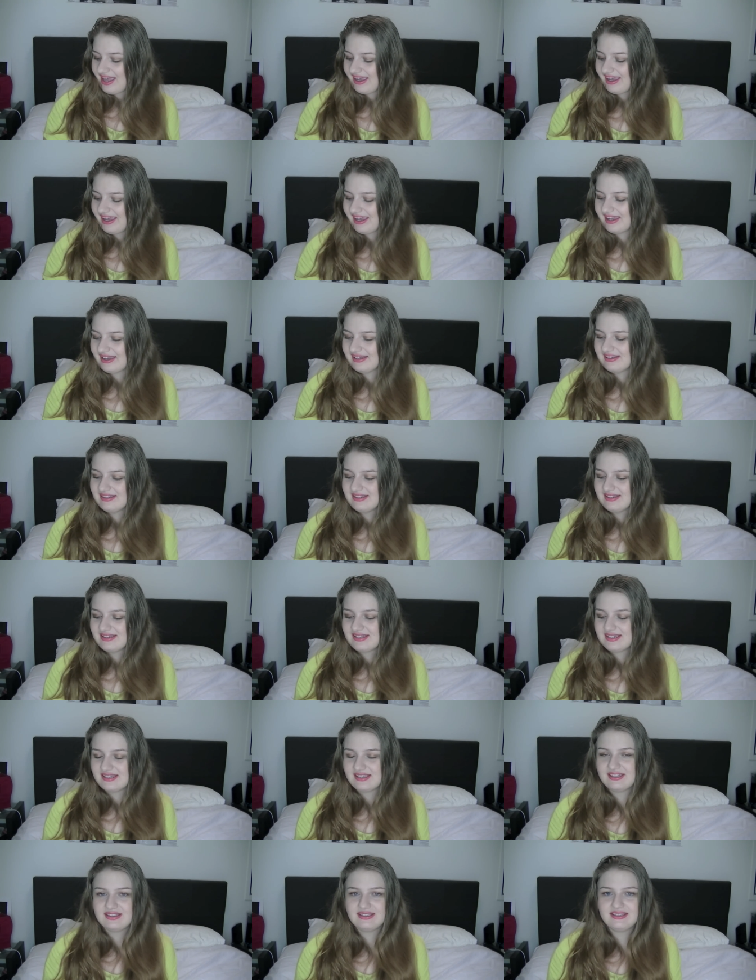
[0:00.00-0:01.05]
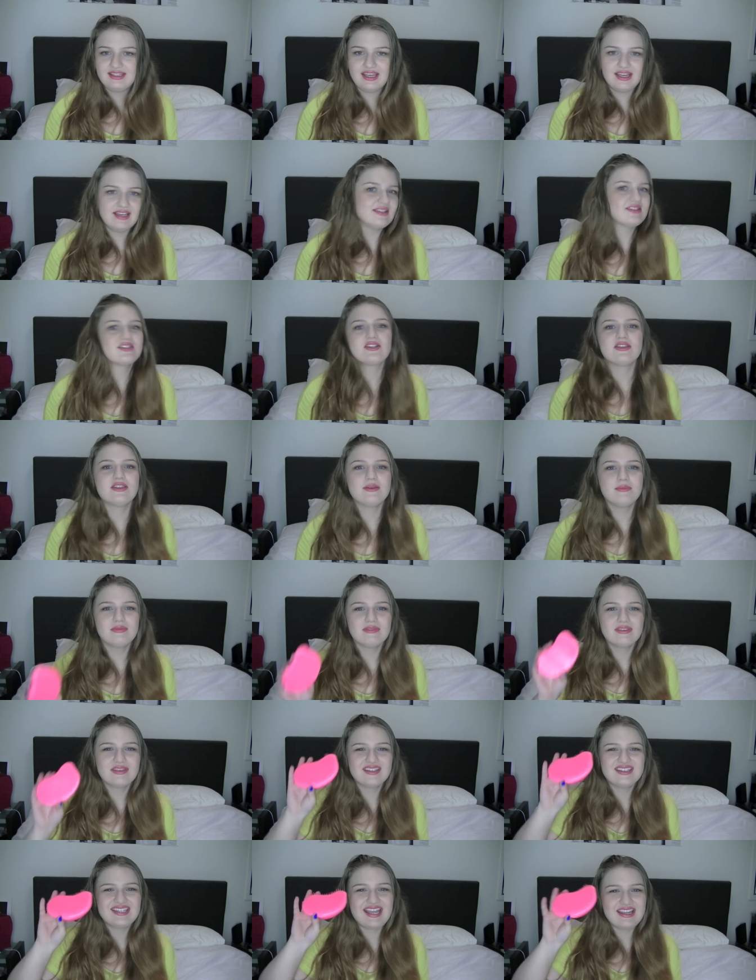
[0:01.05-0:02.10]
And yeah, so the,
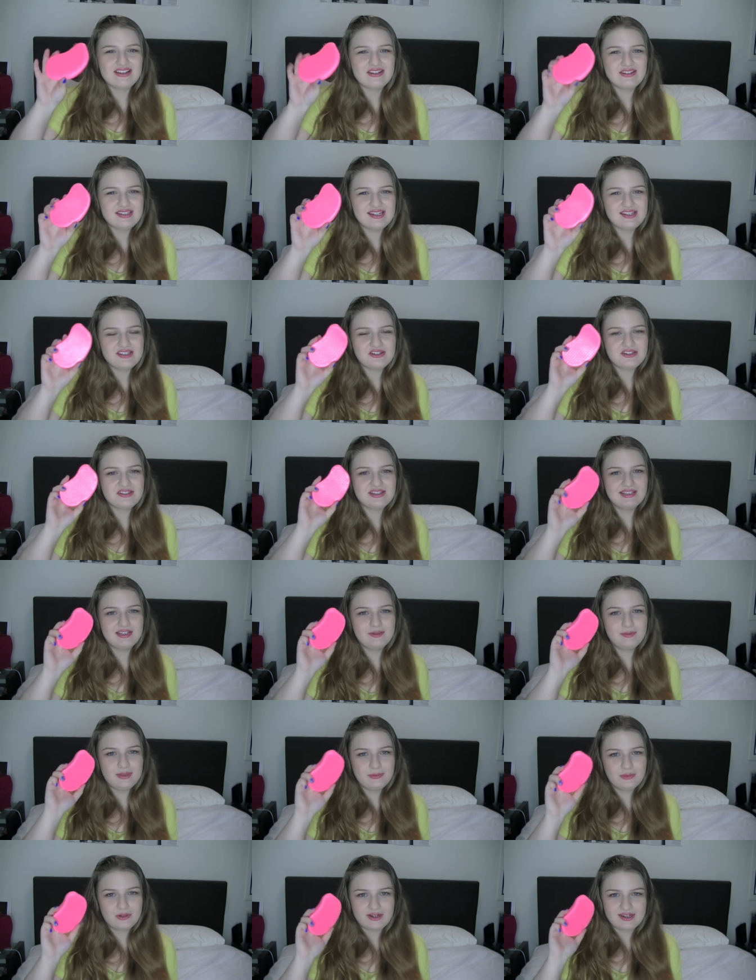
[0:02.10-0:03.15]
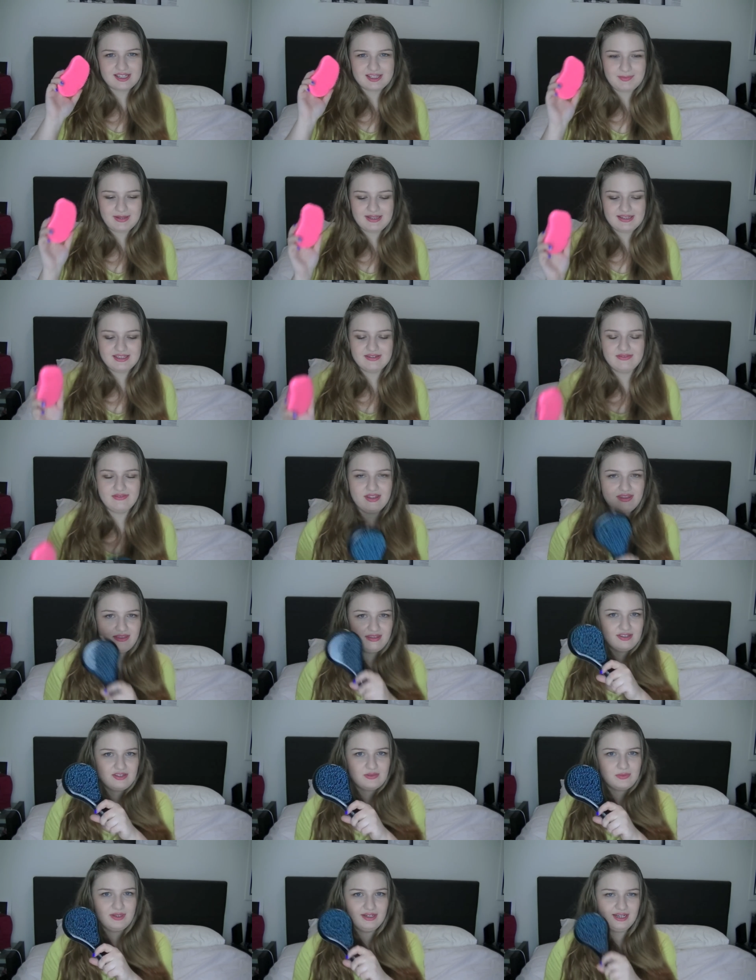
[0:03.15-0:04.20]
the Tangle Teezer is a little bit more expensive than
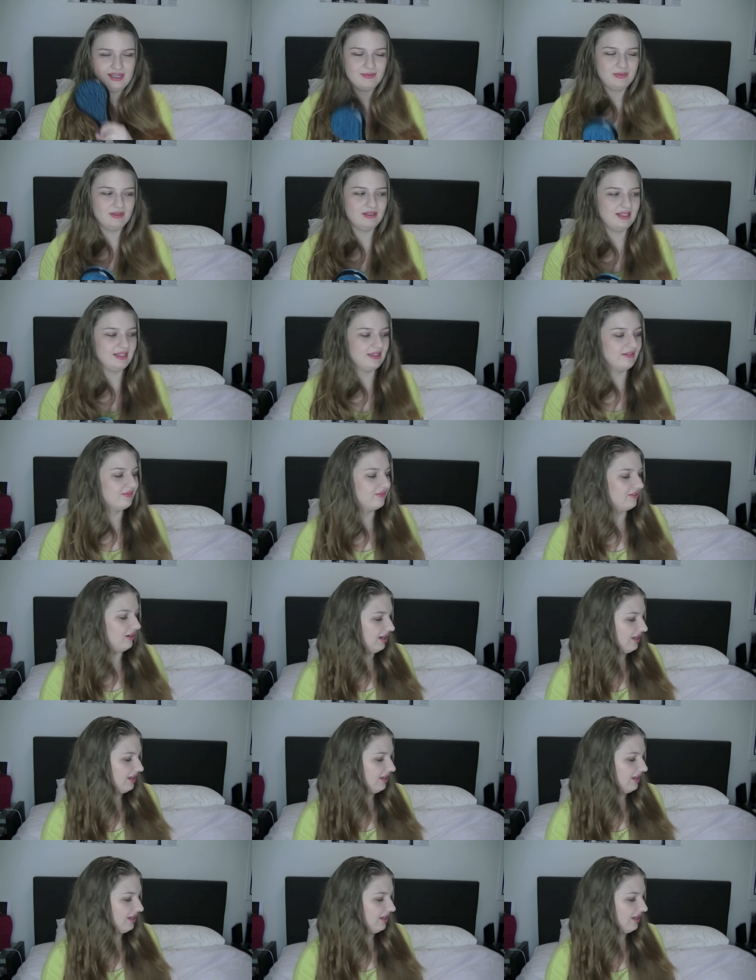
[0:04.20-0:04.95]
this one, I believe.